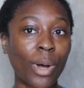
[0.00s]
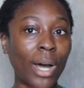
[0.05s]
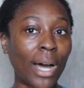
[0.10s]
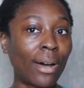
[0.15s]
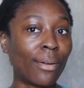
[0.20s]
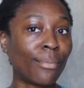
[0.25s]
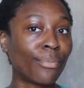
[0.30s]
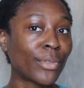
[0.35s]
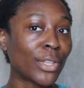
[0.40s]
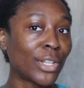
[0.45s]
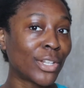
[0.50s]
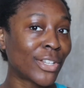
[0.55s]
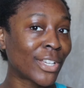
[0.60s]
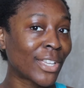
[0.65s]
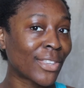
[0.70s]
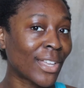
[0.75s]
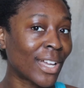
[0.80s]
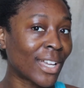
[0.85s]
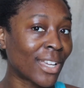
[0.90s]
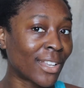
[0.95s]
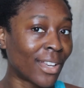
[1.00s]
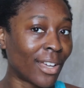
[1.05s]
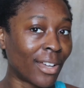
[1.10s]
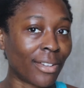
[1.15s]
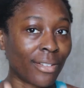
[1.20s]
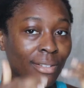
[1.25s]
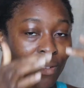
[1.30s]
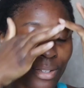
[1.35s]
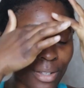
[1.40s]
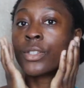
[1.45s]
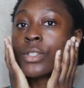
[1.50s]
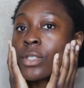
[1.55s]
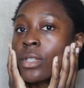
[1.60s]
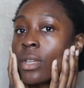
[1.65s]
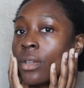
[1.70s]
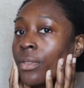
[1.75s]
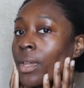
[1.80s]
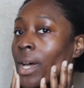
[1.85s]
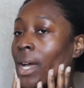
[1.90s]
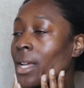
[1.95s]
Wow, look at that glow.
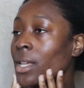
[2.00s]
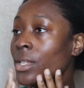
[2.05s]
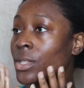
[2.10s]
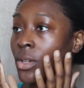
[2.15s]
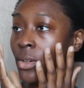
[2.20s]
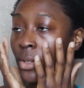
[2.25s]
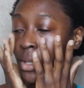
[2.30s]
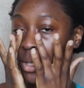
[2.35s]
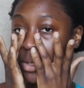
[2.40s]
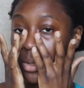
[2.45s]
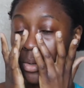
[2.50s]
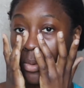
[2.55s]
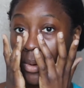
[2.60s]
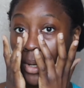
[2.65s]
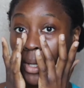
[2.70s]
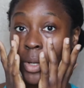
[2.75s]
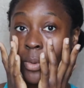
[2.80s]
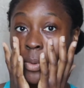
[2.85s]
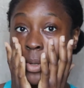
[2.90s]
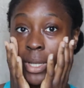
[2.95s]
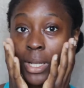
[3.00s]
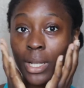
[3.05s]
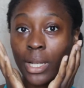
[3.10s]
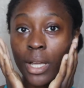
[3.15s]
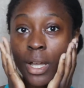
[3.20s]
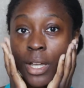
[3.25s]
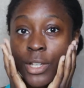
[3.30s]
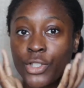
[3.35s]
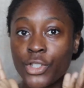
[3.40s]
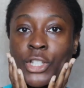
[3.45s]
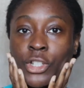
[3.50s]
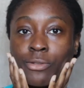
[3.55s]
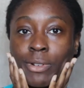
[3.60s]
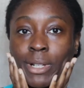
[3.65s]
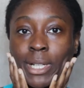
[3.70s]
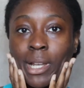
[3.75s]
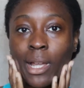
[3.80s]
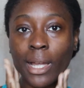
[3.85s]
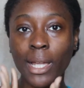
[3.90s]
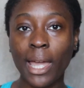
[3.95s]
So that has gone in quite quickly. I do
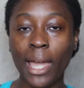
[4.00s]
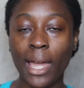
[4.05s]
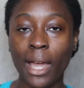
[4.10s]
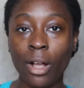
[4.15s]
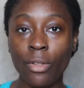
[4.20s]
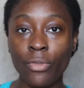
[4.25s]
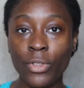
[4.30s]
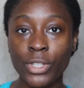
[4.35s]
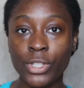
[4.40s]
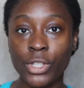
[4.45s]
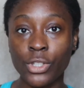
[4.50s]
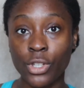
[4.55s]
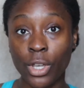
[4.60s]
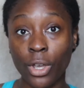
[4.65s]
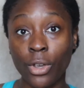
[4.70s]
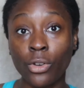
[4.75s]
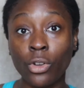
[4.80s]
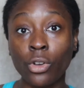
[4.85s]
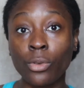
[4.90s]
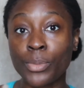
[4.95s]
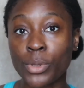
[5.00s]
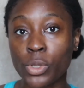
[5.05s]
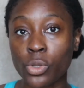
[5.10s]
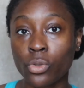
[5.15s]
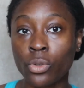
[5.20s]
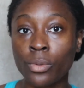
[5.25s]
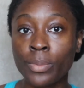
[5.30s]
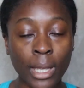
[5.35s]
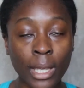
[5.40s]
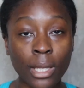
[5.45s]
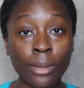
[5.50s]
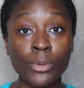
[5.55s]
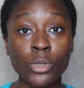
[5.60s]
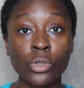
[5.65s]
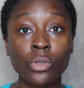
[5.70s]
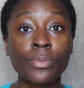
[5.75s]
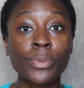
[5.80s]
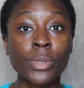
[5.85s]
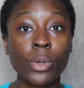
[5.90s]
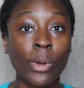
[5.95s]
really like how this toner absorbs. It
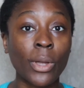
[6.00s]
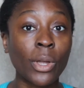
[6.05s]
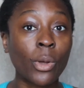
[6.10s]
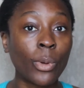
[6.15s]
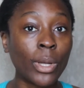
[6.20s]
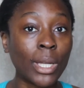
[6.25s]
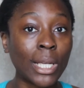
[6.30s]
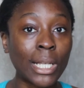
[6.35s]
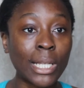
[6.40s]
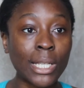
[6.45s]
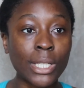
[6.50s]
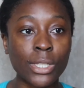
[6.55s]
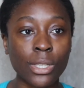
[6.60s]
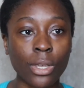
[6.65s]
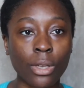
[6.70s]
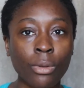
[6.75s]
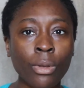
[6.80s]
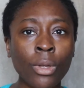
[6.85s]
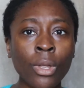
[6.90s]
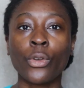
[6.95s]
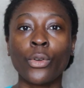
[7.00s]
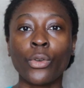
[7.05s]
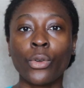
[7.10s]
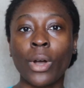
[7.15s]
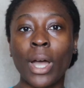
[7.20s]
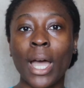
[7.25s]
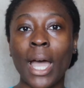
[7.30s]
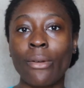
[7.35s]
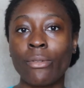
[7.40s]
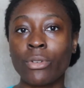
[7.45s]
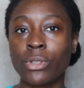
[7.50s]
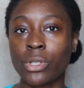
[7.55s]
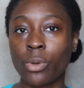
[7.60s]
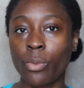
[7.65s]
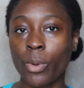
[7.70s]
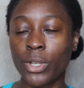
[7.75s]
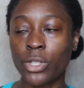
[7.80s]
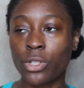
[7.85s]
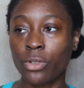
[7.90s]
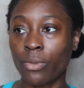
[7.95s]
absorbs quite quickly, so you're not having to
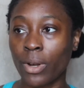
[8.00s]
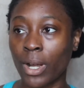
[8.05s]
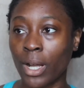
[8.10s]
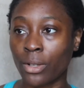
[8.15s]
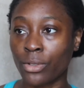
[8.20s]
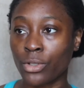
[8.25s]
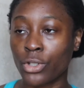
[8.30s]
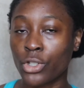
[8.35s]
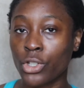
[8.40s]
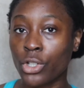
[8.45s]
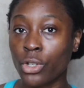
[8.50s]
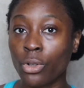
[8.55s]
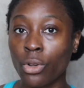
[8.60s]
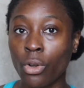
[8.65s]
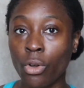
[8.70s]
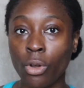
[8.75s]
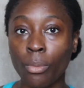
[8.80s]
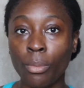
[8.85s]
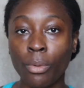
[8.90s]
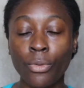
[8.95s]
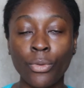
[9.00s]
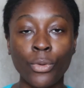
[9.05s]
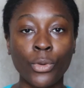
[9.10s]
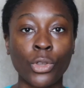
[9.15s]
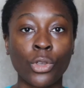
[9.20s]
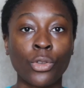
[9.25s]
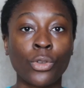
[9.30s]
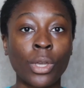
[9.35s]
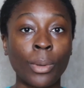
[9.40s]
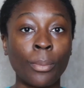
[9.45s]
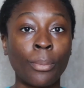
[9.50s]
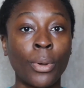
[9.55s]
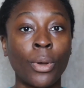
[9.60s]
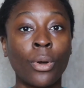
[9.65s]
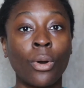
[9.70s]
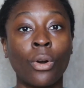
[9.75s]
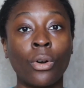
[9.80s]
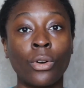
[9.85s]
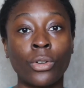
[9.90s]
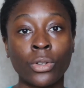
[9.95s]
wait around too long before you can
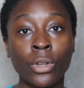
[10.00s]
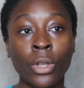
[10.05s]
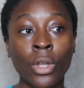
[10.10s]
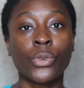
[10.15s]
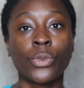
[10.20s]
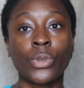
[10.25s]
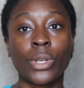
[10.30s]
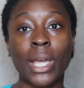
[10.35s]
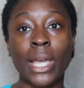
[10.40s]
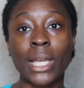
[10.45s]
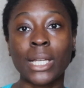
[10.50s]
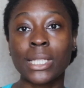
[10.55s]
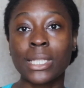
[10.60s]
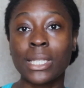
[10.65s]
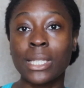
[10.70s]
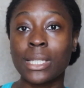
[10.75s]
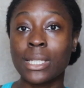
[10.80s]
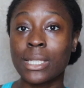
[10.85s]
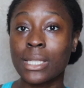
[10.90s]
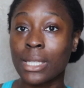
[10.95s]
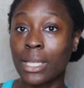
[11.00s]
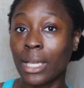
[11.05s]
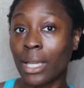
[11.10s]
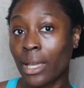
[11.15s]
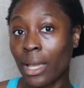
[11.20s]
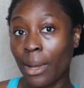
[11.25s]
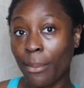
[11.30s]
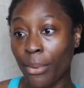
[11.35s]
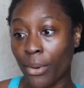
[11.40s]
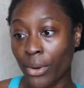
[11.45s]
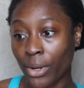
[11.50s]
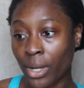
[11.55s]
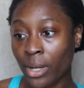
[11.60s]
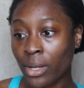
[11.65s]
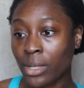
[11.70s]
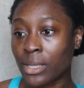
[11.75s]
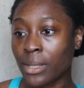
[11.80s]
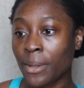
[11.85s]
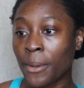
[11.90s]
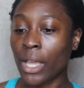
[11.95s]
put on your next skincare
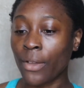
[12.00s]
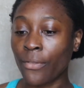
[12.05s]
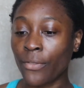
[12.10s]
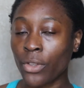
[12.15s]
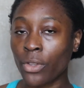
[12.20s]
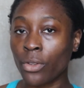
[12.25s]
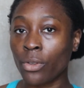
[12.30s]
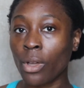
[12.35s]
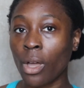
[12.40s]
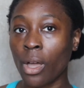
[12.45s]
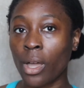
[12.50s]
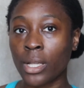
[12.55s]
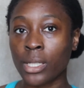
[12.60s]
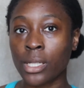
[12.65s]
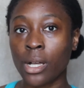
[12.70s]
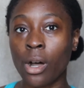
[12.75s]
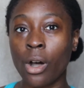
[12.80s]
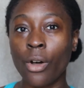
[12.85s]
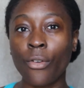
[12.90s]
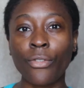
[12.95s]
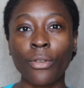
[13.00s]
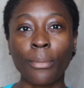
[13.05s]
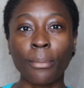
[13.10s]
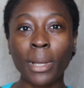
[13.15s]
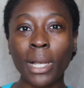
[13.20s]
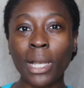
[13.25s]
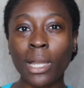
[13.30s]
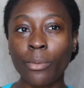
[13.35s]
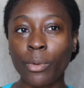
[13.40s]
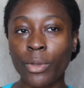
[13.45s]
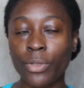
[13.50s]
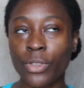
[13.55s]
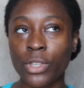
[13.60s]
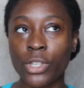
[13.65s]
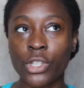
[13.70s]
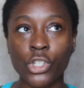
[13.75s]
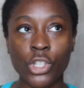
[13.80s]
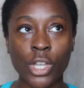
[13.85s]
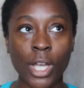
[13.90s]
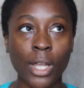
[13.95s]
product. If you guys are familiar with
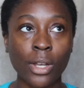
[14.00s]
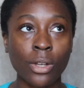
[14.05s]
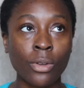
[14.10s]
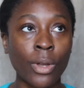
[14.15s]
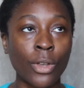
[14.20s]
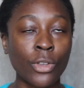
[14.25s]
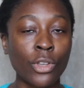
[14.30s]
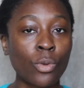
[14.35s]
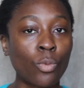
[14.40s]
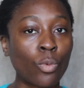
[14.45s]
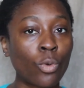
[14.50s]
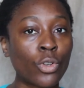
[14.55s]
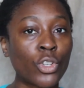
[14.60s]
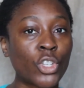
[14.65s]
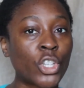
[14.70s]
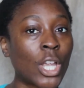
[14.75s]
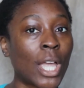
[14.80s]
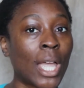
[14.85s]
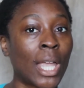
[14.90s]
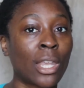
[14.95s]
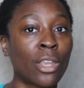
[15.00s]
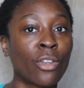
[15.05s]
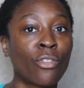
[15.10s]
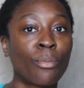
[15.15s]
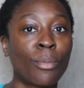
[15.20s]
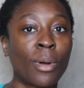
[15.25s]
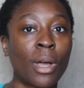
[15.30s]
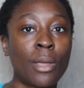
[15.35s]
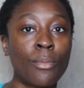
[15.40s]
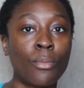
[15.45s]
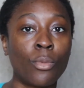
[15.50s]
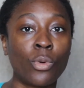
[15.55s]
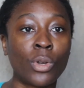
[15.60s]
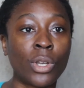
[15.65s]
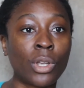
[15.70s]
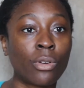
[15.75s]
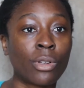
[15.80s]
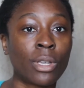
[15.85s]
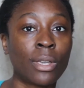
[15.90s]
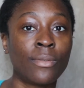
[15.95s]
this channel and you watch any of my
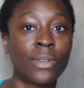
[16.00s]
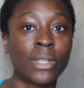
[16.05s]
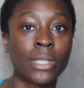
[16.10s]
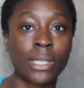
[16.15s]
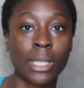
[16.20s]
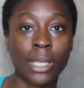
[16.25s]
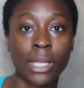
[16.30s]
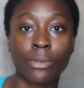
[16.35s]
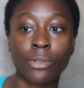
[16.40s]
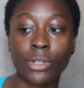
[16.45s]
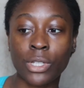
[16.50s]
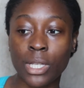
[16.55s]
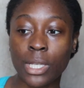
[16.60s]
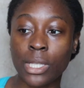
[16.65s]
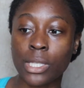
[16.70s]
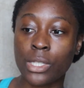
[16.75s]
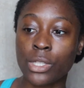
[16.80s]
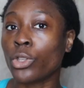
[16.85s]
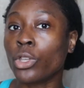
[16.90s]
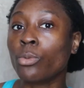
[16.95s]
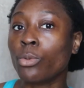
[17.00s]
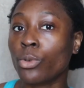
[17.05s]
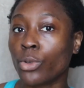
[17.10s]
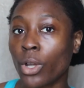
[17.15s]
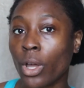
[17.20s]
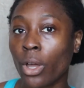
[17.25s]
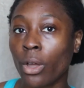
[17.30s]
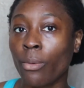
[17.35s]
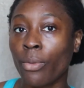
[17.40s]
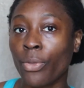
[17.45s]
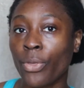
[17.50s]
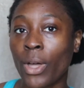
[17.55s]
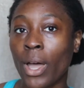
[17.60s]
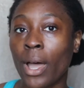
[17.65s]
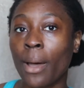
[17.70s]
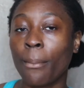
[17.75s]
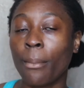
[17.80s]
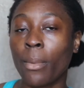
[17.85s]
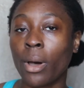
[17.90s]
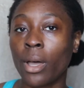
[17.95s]
morning or evening skincare routines, you will know
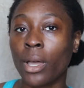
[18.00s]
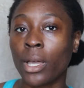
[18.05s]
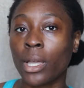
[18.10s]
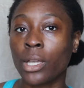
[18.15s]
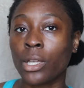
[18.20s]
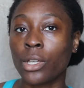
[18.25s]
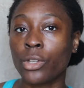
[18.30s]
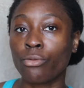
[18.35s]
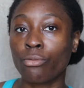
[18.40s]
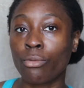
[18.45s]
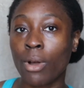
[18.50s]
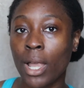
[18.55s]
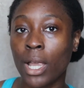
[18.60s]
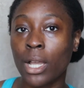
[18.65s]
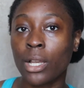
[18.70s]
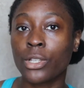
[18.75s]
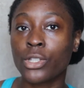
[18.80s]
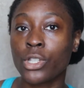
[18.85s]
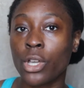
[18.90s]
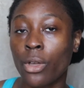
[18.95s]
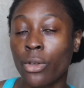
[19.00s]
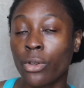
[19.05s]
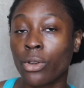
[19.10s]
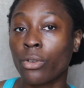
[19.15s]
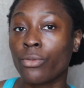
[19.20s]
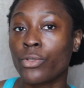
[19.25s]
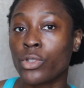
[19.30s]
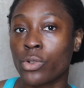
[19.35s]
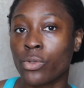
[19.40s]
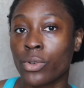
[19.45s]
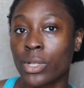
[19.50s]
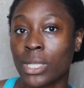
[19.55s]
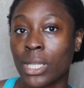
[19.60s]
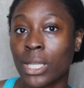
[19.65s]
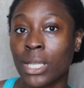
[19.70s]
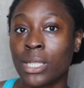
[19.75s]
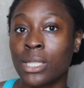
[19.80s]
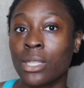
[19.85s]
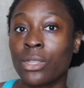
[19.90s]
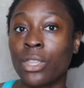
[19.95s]
that my regular toner of choice
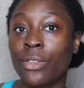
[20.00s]
is